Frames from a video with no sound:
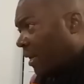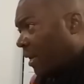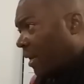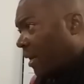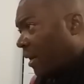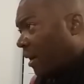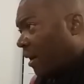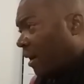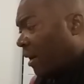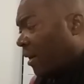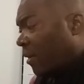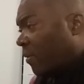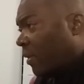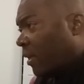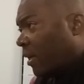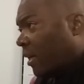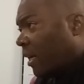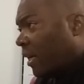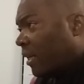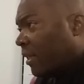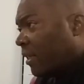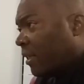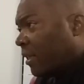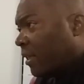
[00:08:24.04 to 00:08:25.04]
And we
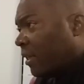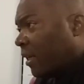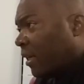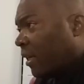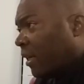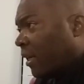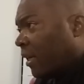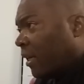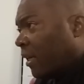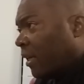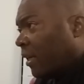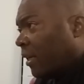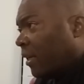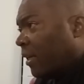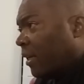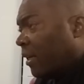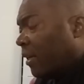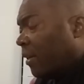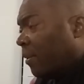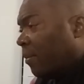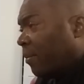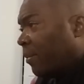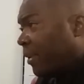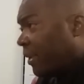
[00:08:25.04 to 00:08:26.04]
can not say
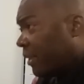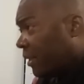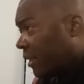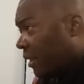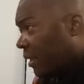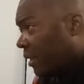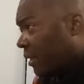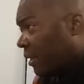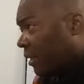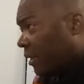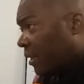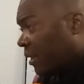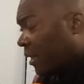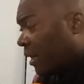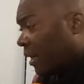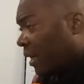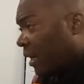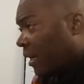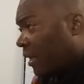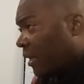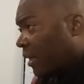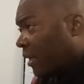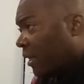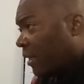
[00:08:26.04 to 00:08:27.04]
President
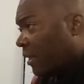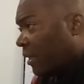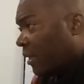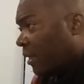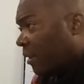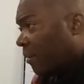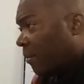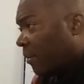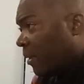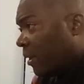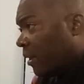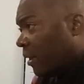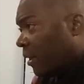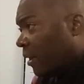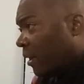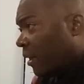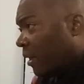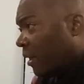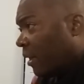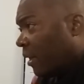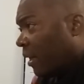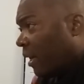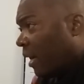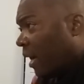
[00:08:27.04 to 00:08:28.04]
Hakainde Hichilema
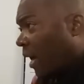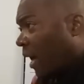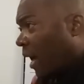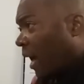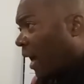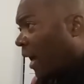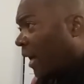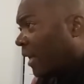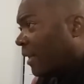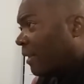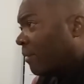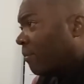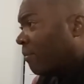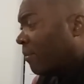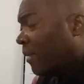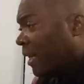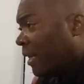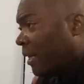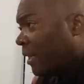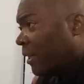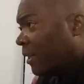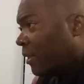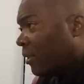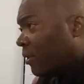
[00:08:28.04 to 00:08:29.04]
has
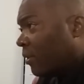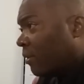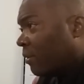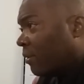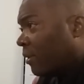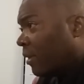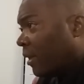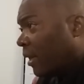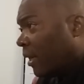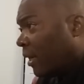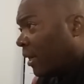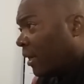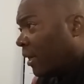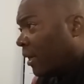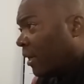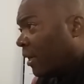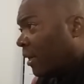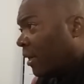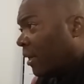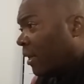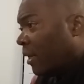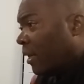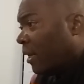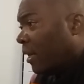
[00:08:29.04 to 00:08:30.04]
managed to learn
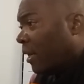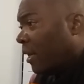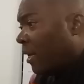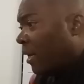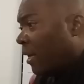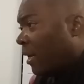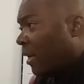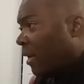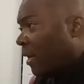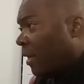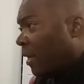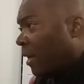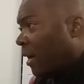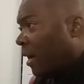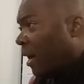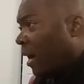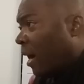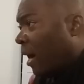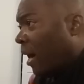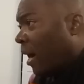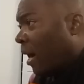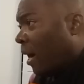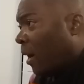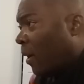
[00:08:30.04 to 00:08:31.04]

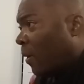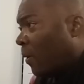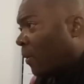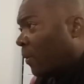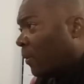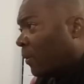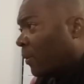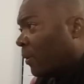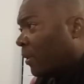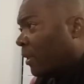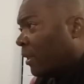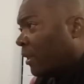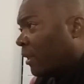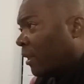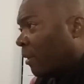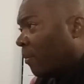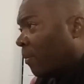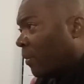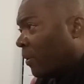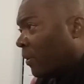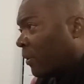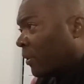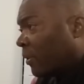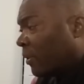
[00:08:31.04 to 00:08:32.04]
how he's
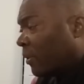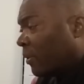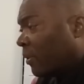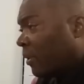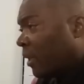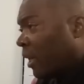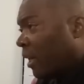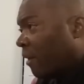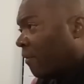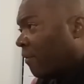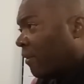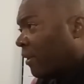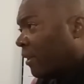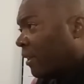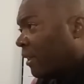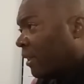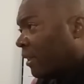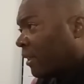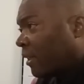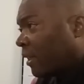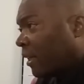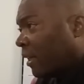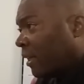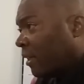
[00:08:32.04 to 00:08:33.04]
supposed to govern
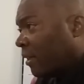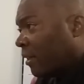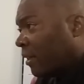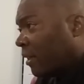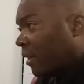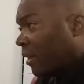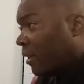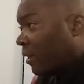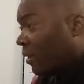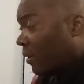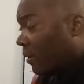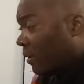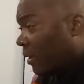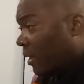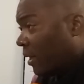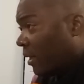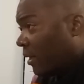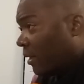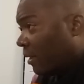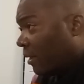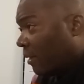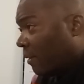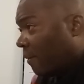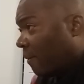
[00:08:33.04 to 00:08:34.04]
this country in two
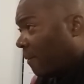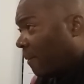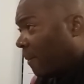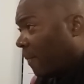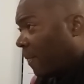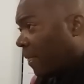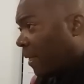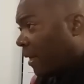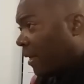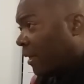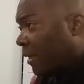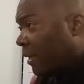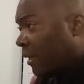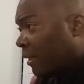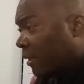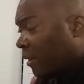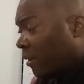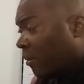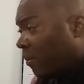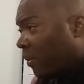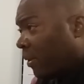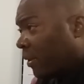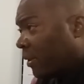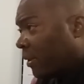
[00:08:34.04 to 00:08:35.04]
years. It is
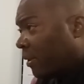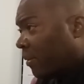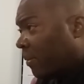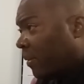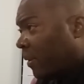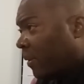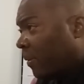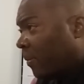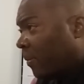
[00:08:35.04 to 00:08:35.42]
not possible.